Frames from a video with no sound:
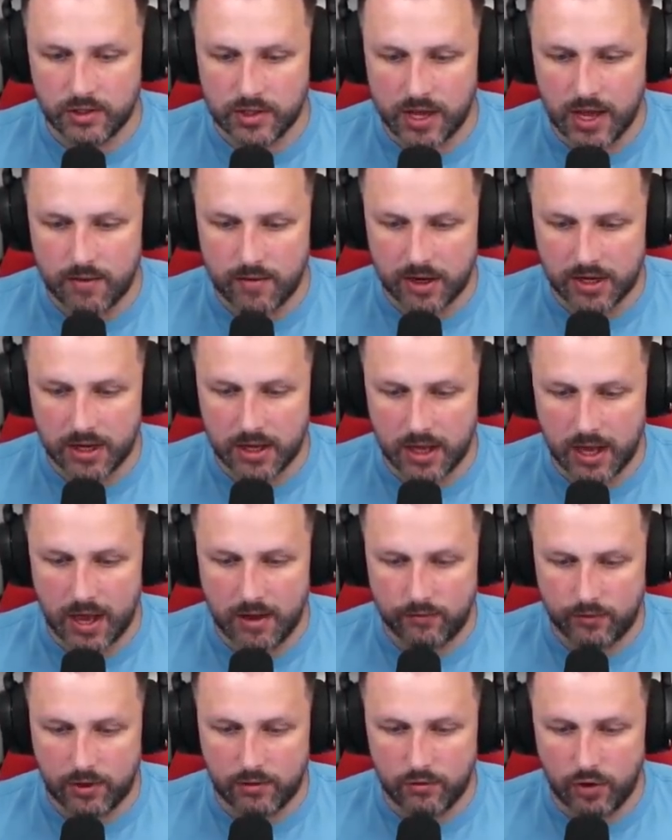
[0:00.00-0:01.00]
They've had a
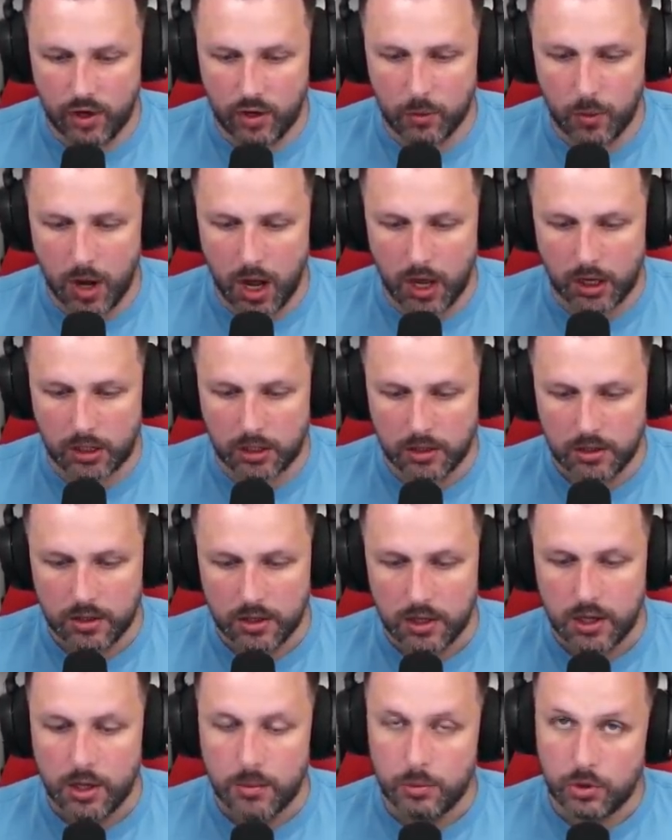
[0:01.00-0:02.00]
hefty rework,
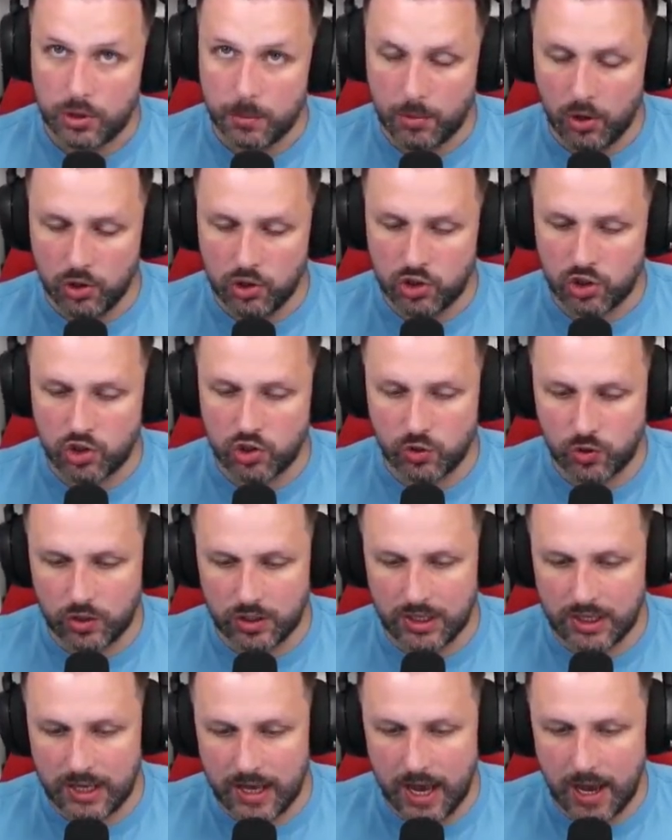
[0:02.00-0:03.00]
but the Monster Slugger
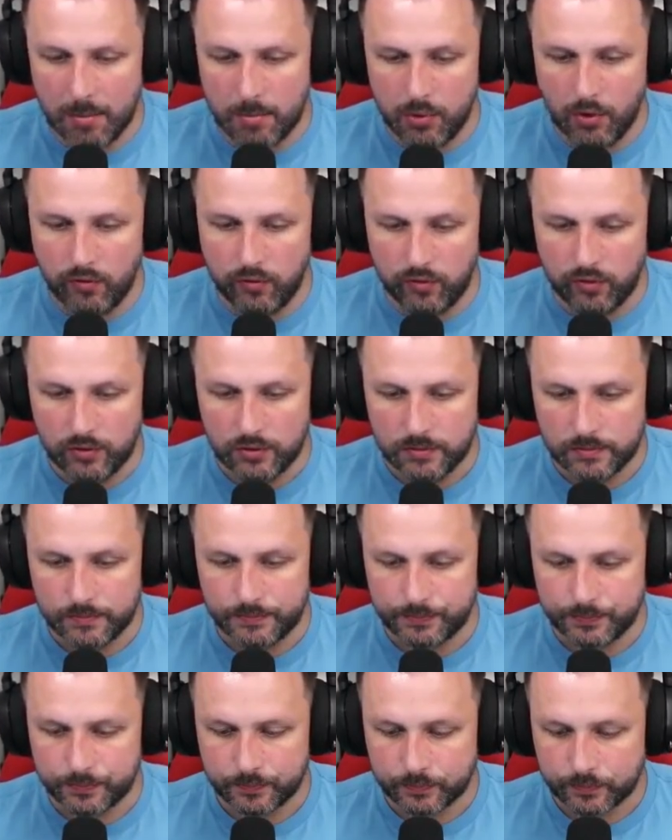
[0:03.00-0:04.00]
did get a buff,
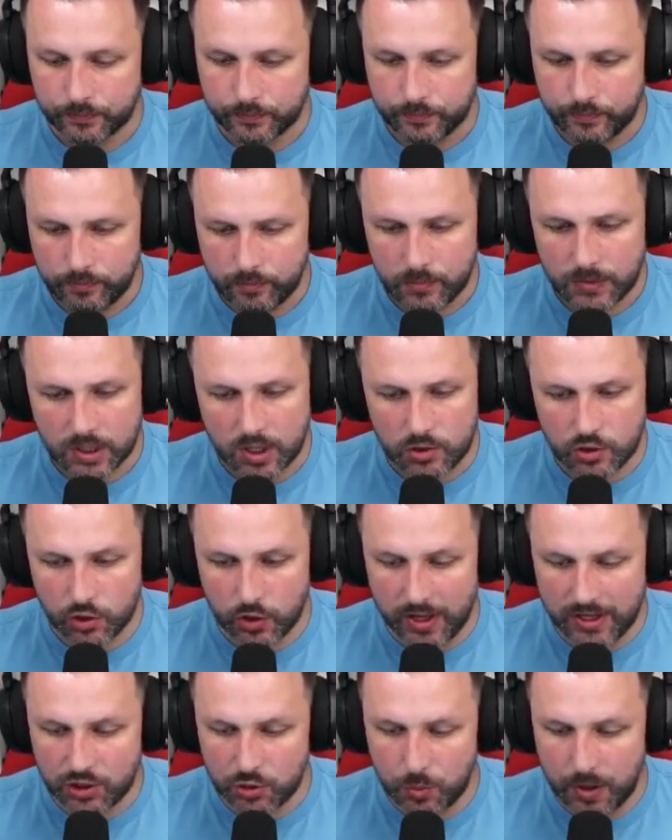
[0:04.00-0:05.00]
so
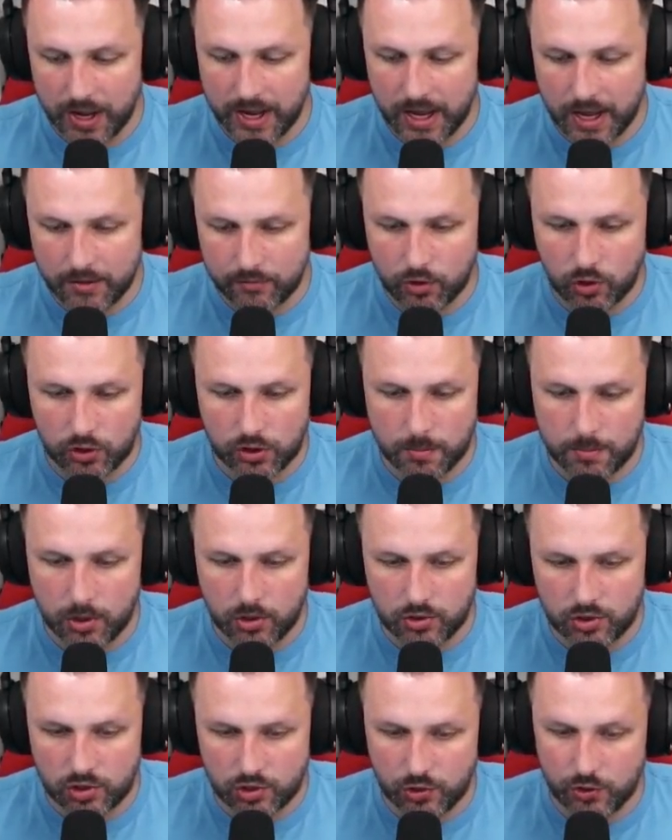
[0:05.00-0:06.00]
that's why I've got the
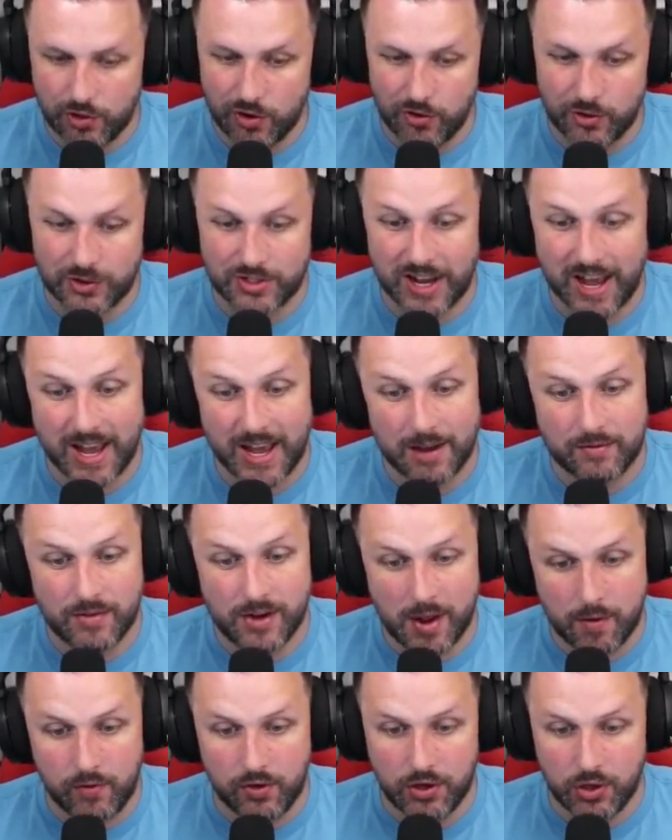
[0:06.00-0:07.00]
Monster Slugger on, because I have
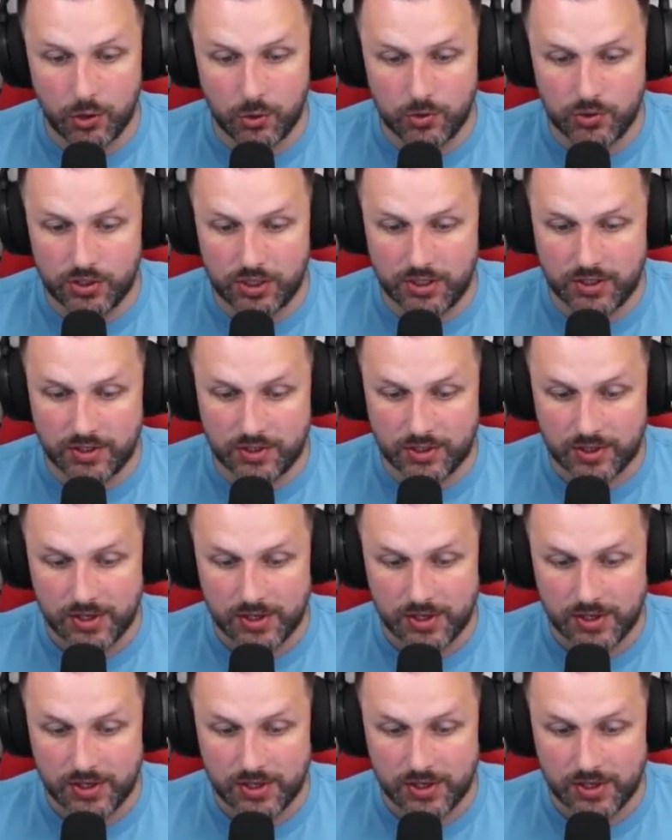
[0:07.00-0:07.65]
never used this